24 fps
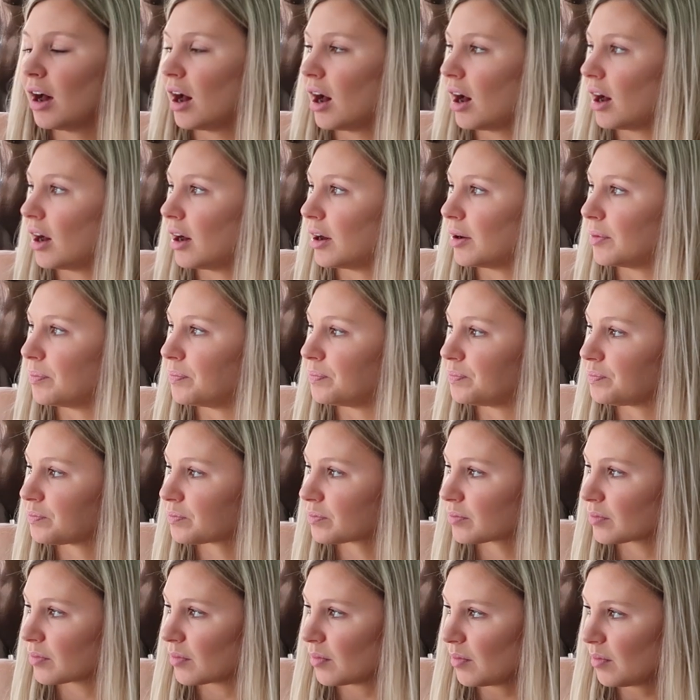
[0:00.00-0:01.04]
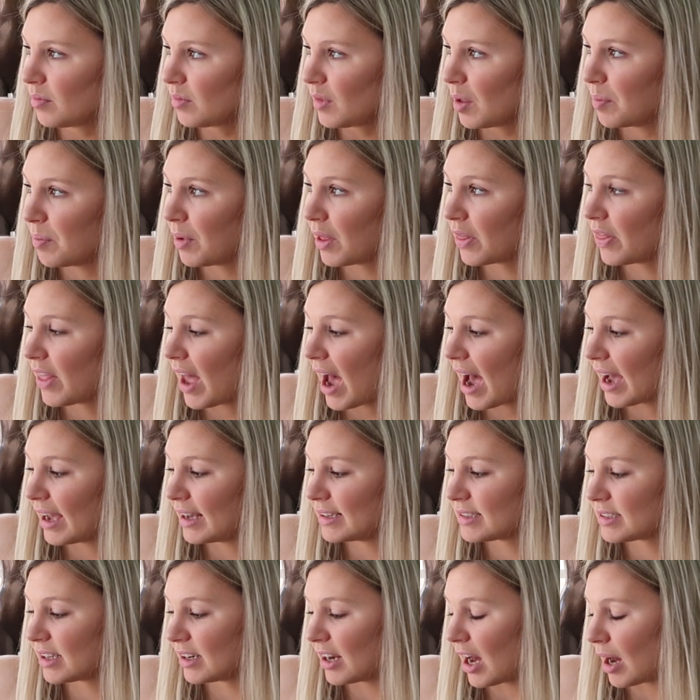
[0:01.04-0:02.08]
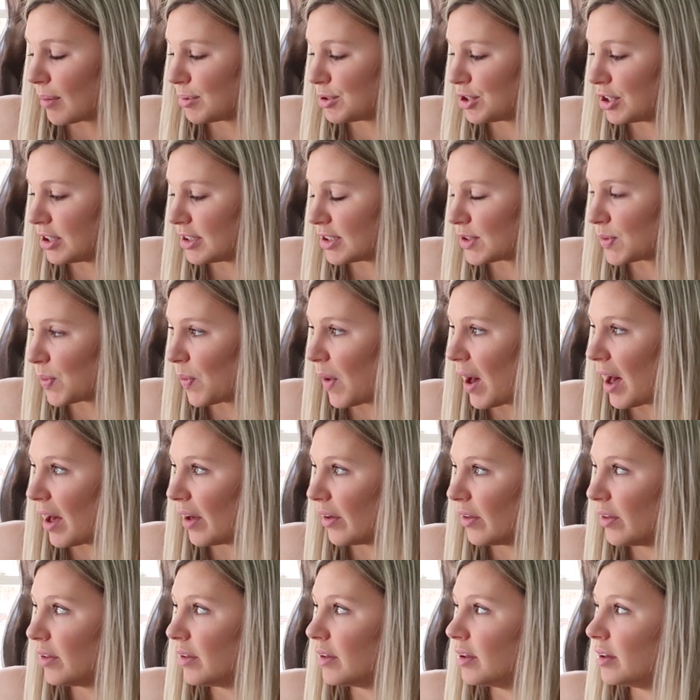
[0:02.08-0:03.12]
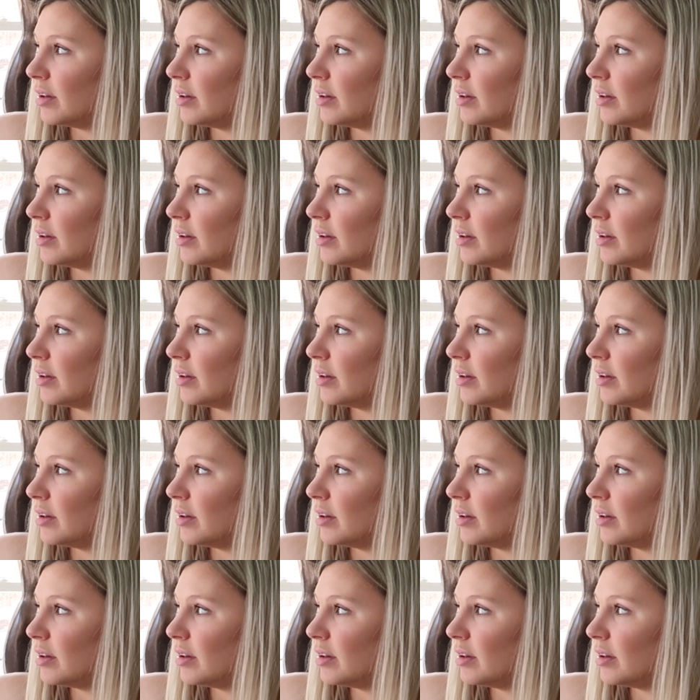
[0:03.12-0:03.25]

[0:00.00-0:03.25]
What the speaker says: But that is an option as well.